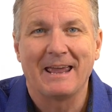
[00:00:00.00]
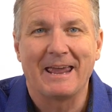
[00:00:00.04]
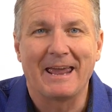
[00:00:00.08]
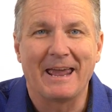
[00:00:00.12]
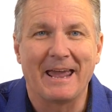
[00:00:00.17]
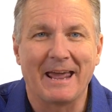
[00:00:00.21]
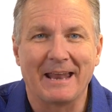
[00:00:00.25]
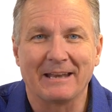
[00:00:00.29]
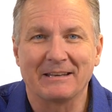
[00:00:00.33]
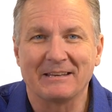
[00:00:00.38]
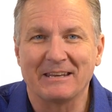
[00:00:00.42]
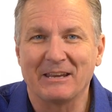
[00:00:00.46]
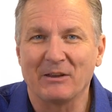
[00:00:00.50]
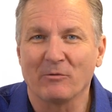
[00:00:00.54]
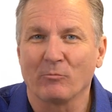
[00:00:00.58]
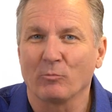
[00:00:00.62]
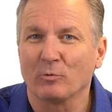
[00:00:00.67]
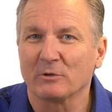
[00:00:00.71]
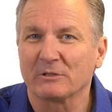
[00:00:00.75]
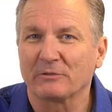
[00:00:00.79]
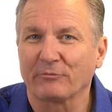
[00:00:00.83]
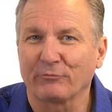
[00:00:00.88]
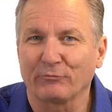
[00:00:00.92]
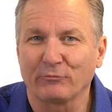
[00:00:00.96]
And it
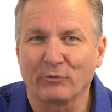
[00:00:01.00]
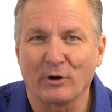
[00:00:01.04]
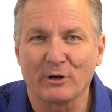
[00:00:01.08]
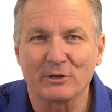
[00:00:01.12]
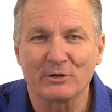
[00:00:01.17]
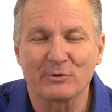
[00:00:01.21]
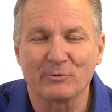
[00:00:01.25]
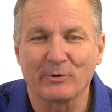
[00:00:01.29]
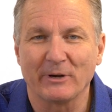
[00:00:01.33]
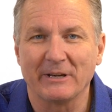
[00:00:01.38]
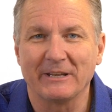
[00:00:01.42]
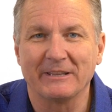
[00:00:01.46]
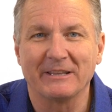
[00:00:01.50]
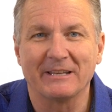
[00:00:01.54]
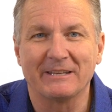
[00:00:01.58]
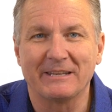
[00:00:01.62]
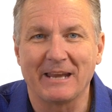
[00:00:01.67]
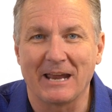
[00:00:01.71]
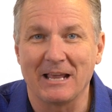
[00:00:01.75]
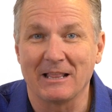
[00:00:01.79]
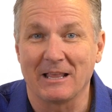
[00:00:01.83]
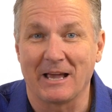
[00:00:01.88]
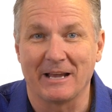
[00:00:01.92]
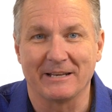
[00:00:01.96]
was frustrating the
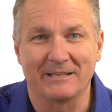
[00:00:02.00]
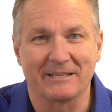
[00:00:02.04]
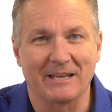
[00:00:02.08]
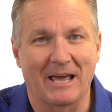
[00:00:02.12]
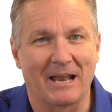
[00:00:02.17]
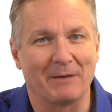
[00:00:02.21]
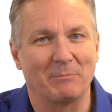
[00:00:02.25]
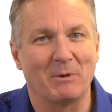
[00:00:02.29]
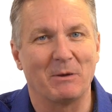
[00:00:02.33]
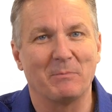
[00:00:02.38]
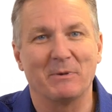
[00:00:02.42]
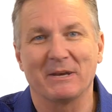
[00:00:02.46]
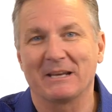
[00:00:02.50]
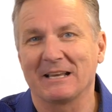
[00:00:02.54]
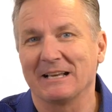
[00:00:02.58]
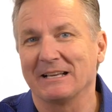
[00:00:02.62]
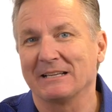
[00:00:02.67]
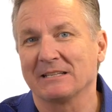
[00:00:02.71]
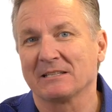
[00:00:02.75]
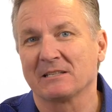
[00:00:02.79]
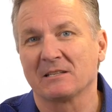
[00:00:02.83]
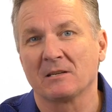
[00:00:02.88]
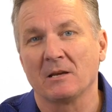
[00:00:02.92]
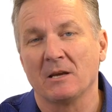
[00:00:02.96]
daylights out of me
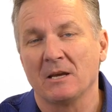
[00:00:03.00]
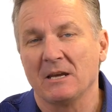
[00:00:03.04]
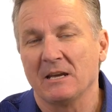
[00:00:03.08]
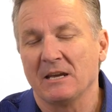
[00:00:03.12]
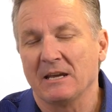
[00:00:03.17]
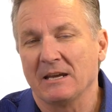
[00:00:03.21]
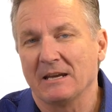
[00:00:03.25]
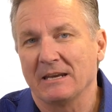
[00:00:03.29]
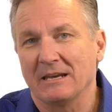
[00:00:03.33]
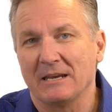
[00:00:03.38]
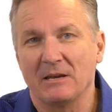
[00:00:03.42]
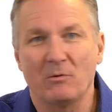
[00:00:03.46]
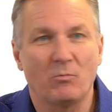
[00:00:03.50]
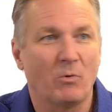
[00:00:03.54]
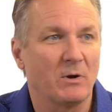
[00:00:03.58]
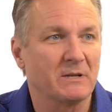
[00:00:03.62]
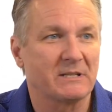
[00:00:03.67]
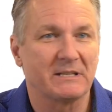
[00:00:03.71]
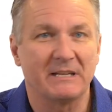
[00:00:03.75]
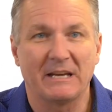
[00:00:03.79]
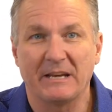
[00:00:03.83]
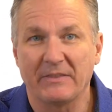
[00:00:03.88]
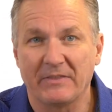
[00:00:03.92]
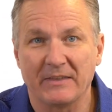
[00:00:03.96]
because he
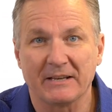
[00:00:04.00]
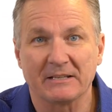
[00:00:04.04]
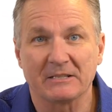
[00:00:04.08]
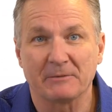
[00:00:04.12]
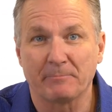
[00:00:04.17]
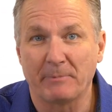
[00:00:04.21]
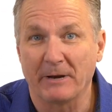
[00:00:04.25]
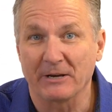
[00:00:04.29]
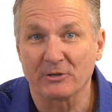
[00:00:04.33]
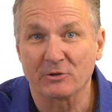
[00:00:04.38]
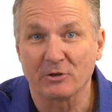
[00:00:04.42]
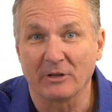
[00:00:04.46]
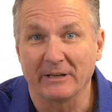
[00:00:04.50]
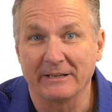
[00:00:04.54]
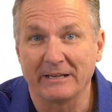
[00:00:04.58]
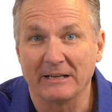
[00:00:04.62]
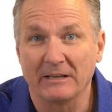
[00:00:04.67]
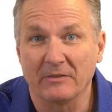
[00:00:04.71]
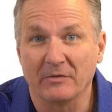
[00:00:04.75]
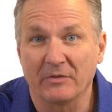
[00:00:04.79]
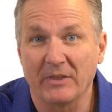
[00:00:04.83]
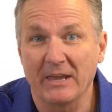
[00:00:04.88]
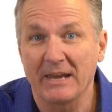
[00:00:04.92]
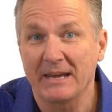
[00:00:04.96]
wasn't anything special, I
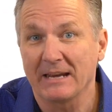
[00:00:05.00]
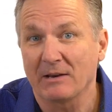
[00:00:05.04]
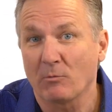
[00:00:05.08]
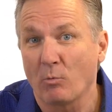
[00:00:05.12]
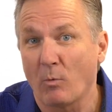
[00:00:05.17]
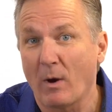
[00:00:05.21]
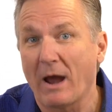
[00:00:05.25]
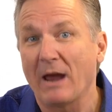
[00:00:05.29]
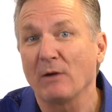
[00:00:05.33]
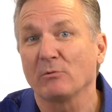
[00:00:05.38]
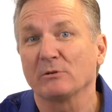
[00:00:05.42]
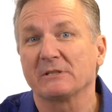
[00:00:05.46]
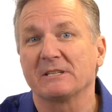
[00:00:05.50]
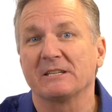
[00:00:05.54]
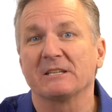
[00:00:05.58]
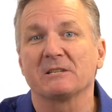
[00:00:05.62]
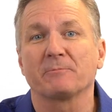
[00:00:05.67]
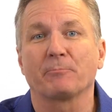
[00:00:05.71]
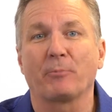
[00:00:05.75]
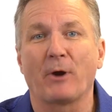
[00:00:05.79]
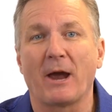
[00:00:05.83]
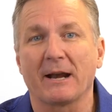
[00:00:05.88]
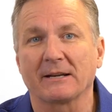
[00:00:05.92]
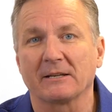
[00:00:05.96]
didn't think. Why was
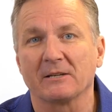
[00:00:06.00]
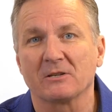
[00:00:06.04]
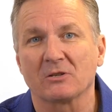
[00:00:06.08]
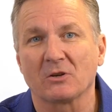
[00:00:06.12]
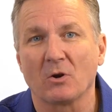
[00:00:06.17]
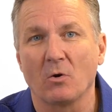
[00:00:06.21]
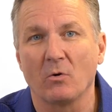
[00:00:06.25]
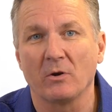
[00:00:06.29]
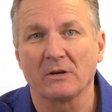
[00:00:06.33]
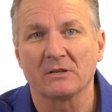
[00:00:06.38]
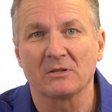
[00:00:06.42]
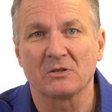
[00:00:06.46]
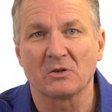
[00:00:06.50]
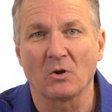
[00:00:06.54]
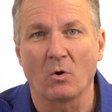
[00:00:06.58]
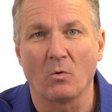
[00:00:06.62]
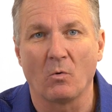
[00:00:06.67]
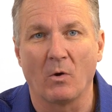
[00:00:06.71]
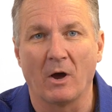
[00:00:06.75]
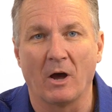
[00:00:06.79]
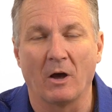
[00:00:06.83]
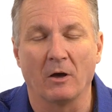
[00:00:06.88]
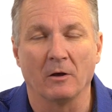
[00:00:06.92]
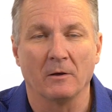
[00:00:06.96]
his practice going so
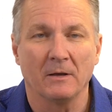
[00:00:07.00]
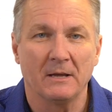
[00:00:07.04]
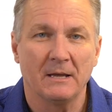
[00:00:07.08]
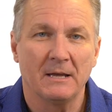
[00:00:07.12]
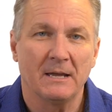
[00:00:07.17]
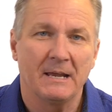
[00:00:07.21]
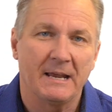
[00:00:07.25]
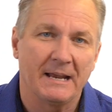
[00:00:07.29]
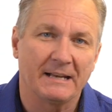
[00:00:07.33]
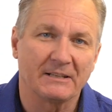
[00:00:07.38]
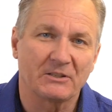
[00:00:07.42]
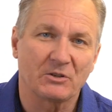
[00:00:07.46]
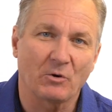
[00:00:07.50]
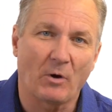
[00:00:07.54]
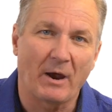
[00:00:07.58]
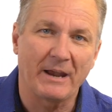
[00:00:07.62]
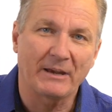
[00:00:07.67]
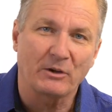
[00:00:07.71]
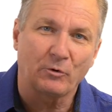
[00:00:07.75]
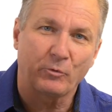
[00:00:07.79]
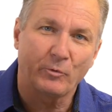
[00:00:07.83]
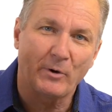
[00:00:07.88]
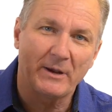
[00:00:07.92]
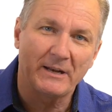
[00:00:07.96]
well? And so
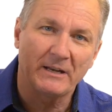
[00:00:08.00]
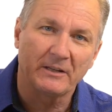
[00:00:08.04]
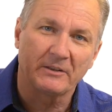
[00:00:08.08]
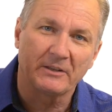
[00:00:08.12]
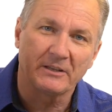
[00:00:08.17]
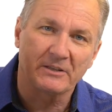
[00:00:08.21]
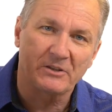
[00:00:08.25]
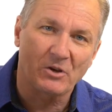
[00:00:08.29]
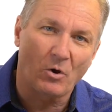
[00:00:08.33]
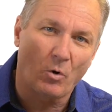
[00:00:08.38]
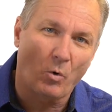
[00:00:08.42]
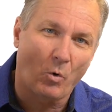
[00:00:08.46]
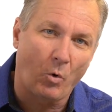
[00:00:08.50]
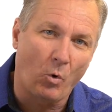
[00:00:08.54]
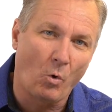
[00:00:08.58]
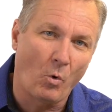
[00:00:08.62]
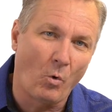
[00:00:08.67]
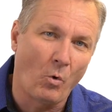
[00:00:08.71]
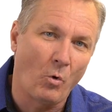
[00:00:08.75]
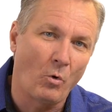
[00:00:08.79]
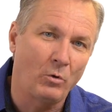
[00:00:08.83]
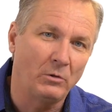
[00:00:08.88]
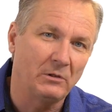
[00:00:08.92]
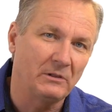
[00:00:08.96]
I created this
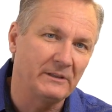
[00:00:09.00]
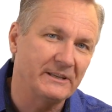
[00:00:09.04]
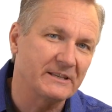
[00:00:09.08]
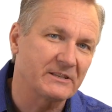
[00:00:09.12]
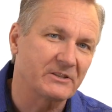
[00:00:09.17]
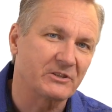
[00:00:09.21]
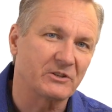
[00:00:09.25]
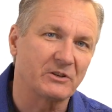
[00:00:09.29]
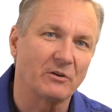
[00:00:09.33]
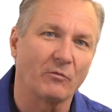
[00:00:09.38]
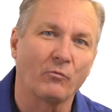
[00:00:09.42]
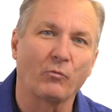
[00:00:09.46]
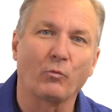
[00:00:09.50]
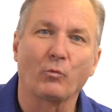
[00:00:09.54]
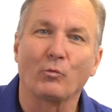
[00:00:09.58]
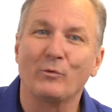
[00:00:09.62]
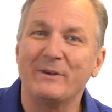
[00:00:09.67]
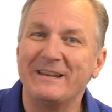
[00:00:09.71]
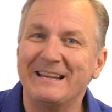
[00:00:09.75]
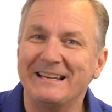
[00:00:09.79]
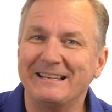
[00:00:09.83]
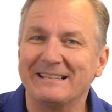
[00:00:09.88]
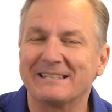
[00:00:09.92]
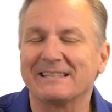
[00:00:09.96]
whole list of
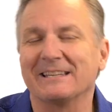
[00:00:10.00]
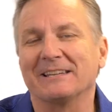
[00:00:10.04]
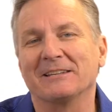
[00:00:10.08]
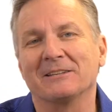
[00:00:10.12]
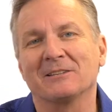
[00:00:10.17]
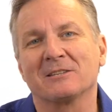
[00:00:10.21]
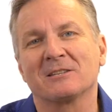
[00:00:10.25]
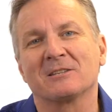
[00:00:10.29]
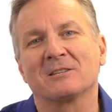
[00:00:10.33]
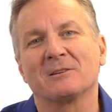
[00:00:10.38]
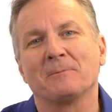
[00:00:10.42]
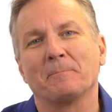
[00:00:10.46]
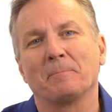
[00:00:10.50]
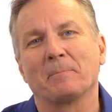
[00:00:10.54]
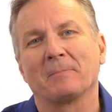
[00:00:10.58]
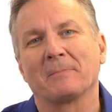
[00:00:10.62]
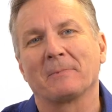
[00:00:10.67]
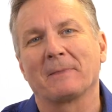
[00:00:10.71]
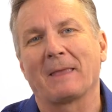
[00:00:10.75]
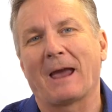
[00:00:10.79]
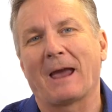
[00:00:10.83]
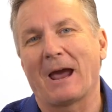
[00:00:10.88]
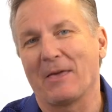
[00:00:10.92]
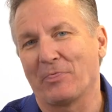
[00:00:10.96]
reasons.
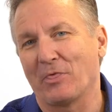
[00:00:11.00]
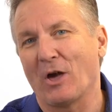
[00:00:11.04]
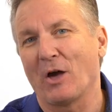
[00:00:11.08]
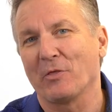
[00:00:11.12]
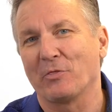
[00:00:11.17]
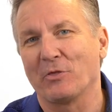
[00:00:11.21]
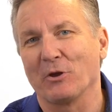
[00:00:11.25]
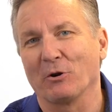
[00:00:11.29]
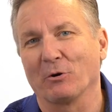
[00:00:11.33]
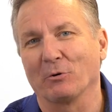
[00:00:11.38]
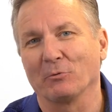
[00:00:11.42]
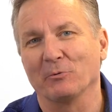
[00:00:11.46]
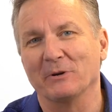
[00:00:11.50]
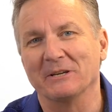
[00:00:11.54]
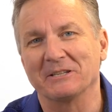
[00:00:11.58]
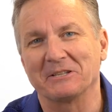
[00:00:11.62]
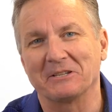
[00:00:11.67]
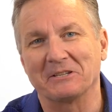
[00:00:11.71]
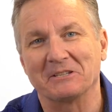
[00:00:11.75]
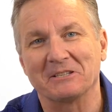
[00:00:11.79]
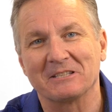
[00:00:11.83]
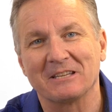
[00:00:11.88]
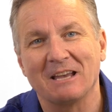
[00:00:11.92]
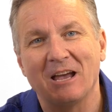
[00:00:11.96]
I thought there were
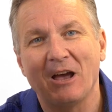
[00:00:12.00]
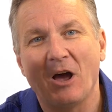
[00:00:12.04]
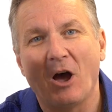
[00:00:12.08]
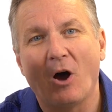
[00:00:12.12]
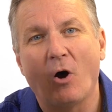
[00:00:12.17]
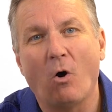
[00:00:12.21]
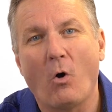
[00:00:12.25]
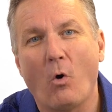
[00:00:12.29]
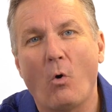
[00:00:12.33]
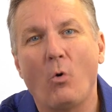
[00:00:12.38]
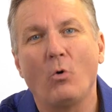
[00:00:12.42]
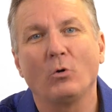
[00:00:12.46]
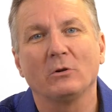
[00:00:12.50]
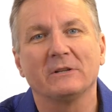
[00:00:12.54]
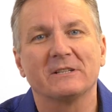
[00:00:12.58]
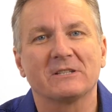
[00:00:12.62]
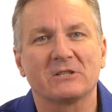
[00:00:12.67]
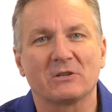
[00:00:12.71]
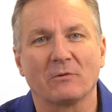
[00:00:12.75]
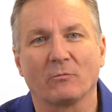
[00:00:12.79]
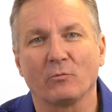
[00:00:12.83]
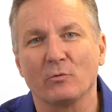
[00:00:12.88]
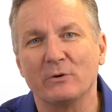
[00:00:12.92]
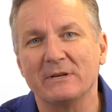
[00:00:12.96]
reasons. A whole
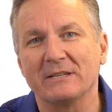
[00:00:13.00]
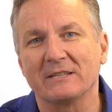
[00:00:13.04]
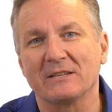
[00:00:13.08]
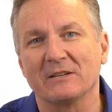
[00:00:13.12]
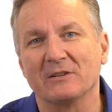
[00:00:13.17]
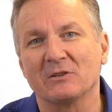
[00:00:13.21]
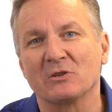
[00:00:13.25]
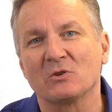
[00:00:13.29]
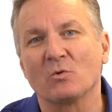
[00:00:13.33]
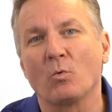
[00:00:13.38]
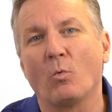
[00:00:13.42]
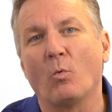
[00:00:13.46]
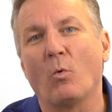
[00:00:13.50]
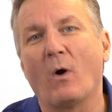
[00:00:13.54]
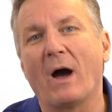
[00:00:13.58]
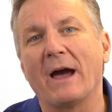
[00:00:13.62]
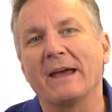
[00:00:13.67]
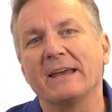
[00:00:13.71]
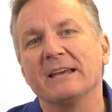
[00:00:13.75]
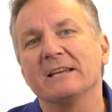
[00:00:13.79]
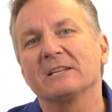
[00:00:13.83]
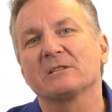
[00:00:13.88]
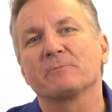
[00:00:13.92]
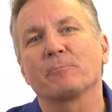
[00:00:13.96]
list of reasons why
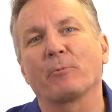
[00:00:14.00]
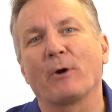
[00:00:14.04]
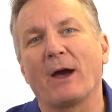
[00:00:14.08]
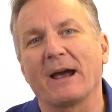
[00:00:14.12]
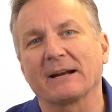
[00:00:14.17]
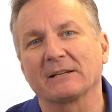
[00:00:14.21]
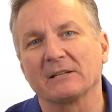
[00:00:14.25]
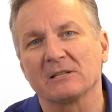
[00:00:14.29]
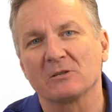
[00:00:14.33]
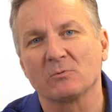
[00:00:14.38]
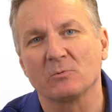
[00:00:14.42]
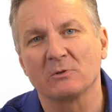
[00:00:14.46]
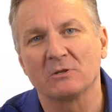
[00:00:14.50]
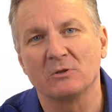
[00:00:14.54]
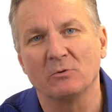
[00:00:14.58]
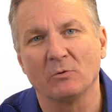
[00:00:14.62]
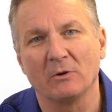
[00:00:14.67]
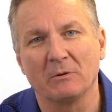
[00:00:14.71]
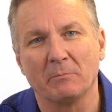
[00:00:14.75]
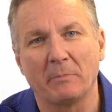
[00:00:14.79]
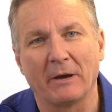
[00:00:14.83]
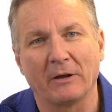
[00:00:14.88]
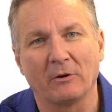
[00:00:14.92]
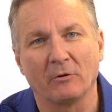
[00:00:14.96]
his practice was
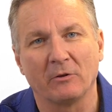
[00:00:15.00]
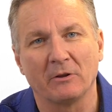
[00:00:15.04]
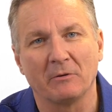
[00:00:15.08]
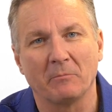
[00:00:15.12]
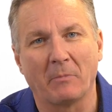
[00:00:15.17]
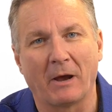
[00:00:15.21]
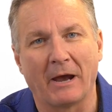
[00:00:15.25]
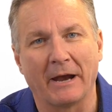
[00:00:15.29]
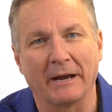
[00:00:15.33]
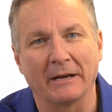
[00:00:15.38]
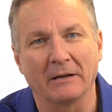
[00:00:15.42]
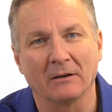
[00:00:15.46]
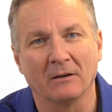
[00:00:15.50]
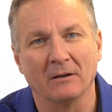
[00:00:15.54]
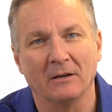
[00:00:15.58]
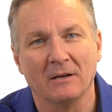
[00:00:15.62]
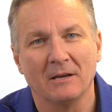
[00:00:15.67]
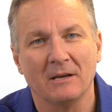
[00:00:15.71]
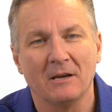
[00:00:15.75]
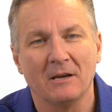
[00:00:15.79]
doing better than mine.